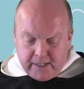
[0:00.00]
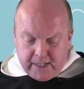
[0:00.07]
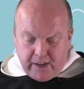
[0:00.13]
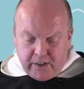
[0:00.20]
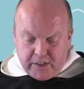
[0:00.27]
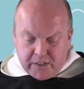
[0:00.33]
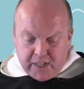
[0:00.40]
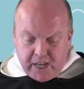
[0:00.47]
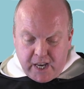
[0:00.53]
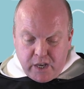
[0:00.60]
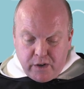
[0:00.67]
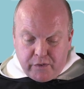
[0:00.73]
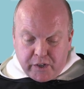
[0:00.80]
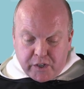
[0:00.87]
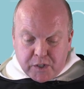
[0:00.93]
Dare I say
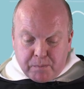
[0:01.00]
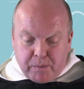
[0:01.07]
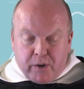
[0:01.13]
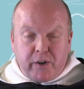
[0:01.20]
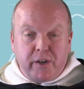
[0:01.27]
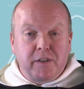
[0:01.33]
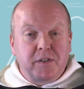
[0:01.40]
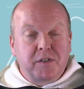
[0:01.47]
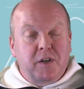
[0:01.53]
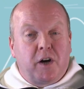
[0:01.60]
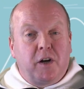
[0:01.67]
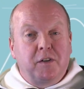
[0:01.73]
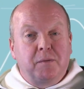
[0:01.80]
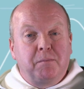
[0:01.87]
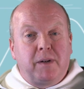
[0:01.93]
you've experienced
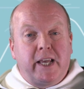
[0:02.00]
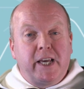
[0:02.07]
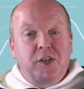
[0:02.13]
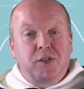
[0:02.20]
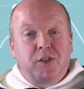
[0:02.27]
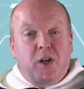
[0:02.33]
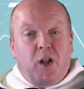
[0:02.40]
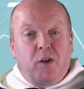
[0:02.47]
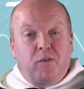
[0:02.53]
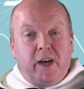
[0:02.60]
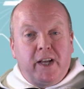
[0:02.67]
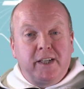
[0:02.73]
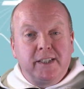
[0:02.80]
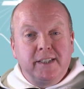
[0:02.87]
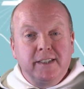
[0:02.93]
contemplation
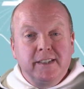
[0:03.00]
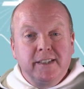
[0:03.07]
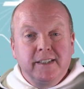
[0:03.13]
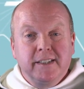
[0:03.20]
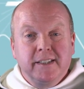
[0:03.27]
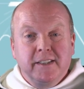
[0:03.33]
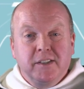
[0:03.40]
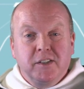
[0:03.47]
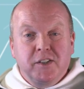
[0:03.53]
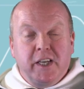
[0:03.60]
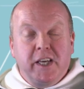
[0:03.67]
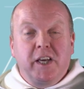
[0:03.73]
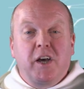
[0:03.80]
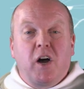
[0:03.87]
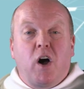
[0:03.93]
already.
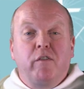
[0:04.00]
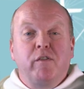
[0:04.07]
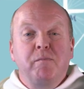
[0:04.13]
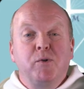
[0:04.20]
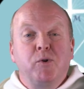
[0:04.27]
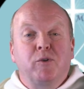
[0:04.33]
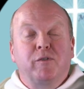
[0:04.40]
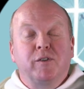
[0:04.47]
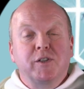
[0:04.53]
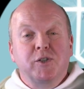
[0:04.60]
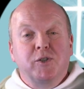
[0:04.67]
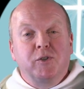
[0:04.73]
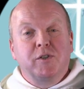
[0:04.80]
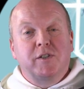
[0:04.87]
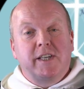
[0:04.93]
Think of a beautiful
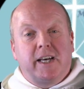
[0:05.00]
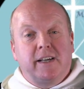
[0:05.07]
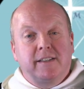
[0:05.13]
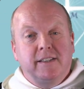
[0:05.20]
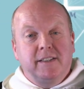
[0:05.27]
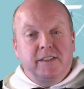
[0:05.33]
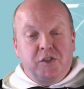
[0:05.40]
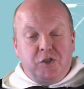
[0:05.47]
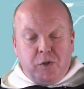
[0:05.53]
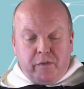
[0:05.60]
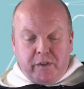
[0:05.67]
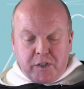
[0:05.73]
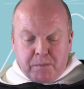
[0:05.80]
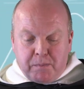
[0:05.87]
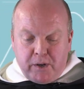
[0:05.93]
sunset that
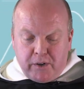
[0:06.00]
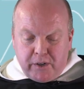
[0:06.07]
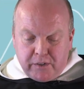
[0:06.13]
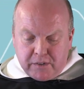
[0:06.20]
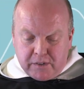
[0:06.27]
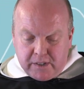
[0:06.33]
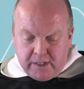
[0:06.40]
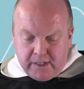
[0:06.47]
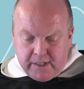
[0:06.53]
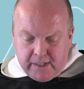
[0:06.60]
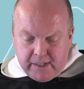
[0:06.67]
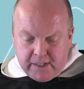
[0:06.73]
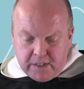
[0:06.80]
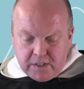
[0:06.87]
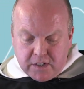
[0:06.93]
you've experienced,
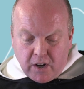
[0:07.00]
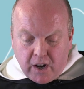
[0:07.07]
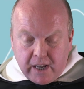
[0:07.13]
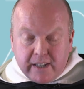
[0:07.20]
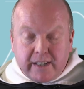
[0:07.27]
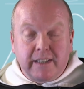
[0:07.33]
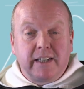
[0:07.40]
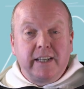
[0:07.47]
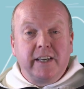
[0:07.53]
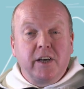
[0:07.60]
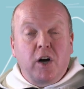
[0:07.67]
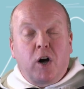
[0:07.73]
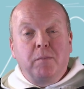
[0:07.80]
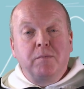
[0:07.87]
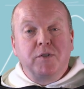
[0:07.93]

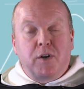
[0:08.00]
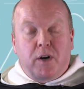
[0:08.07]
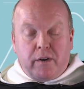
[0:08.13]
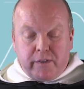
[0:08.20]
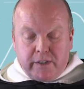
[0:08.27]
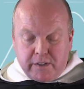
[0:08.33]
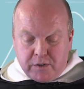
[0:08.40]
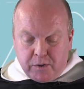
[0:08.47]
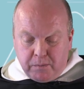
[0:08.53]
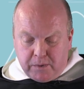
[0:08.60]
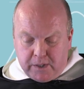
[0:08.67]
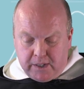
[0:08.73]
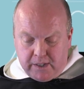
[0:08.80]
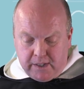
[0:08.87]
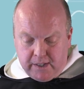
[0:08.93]
silently observing
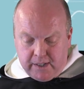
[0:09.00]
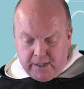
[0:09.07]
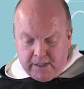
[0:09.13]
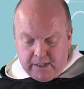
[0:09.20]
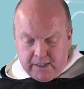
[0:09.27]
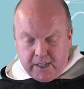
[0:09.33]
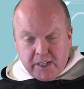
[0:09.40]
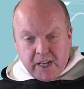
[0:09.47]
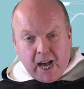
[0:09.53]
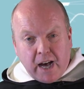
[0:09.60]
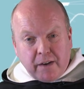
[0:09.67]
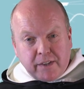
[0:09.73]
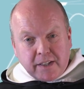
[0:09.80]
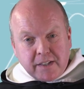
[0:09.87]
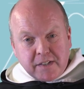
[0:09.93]
something and you
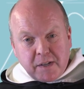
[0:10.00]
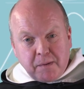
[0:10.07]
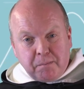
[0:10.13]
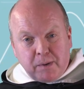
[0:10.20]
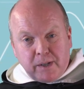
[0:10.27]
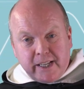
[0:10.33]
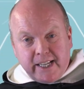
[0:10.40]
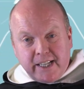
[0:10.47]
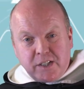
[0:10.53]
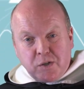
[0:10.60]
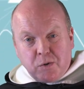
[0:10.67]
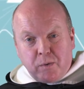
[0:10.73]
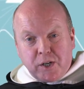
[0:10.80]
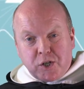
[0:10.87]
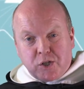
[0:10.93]
have that simple
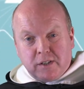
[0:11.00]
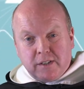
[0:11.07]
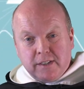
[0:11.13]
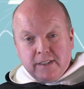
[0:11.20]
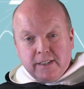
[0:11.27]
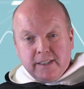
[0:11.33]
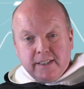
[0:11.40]
intuition